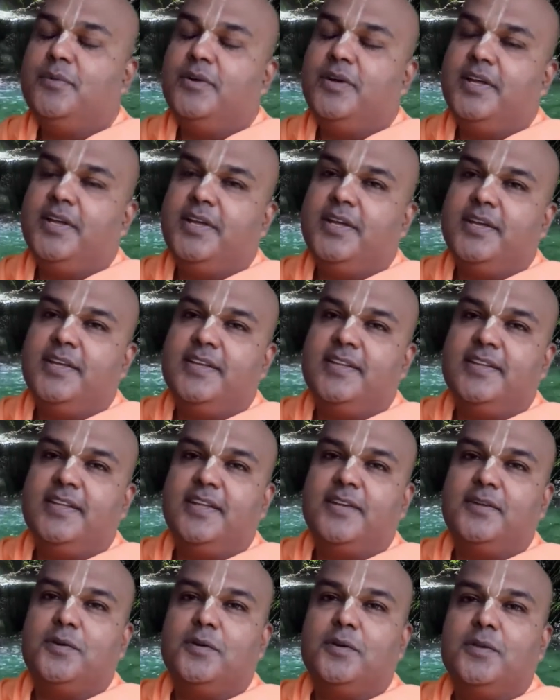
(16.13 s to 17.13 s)
pray
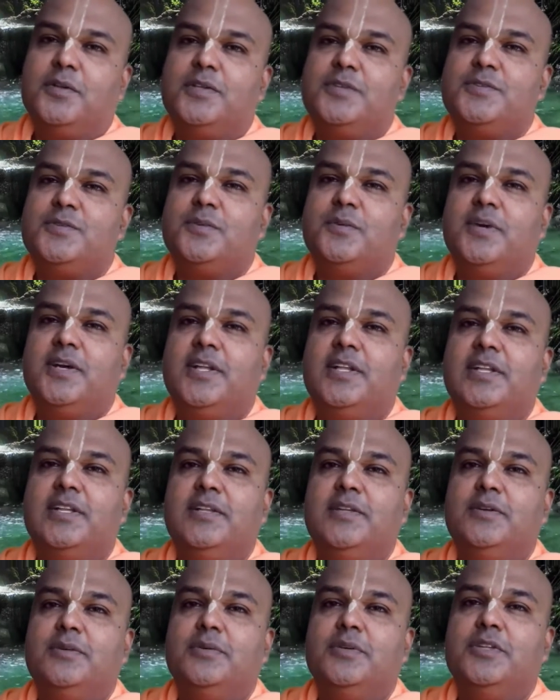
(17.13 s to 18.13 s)
that all is
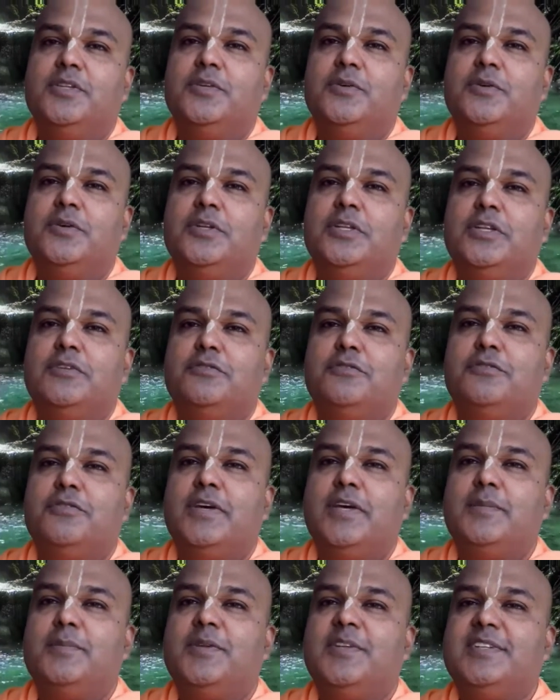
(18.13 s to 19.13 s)
well with you and your
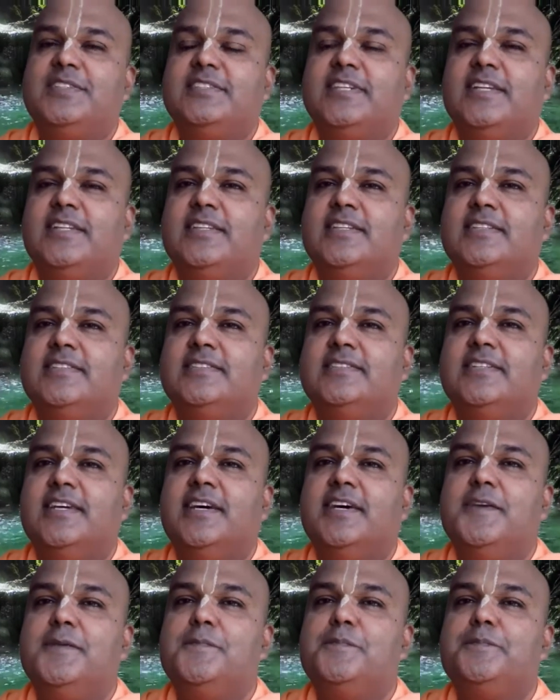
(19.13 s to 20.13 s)
families at this
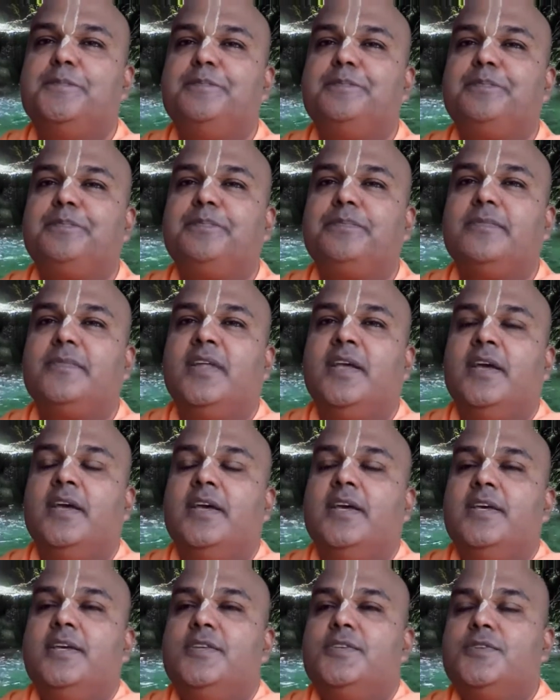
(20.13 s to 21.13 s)
time.
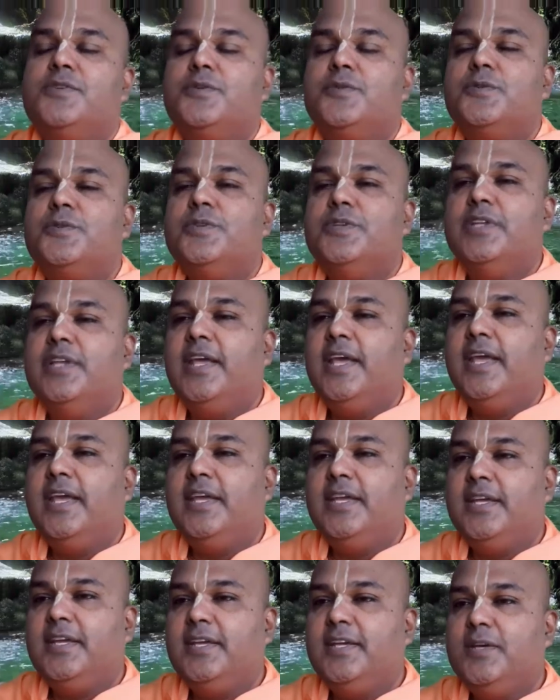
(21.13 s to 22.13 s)
So
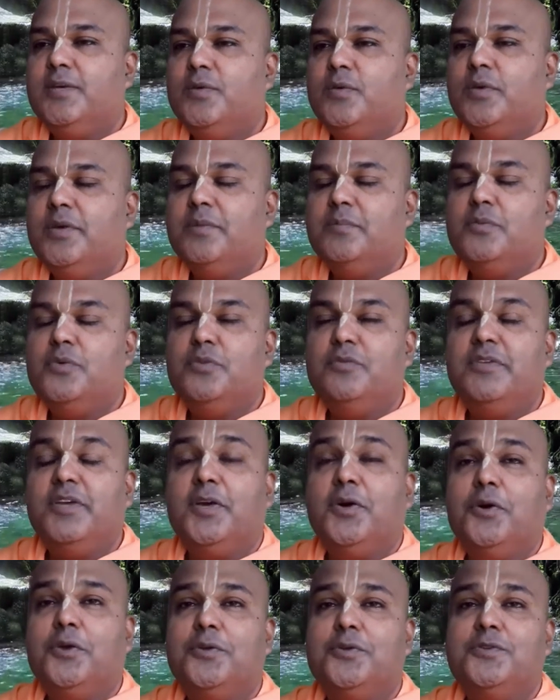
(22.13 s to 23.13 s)
today we're
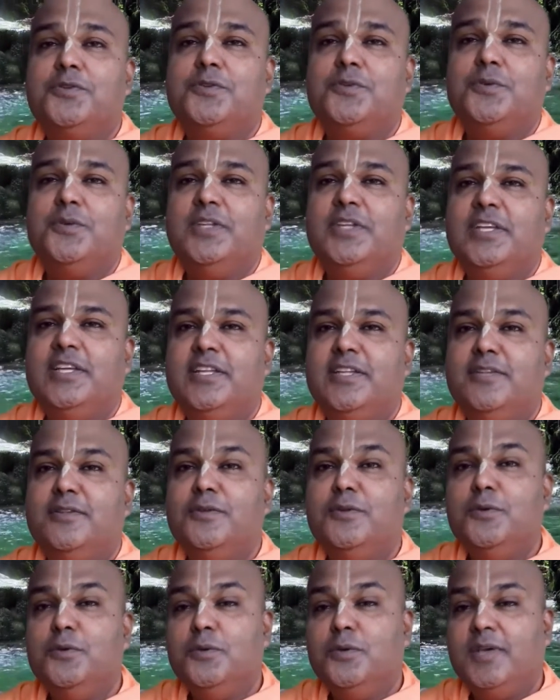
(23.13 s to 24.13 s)
moving on to the
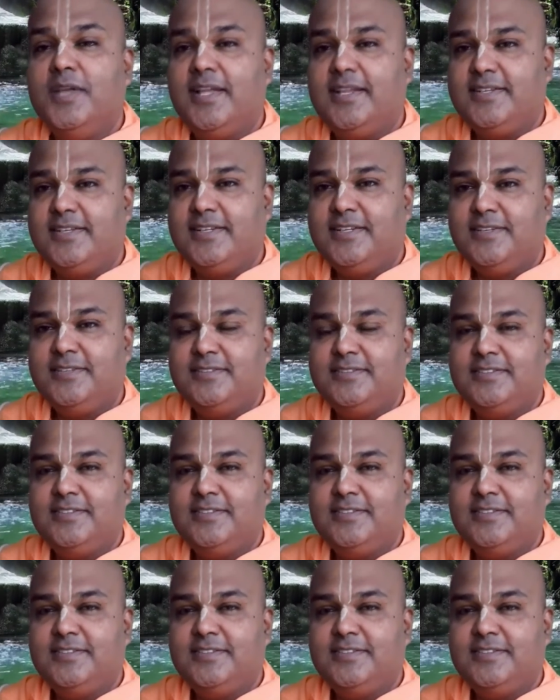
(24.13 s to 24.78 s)
new letter.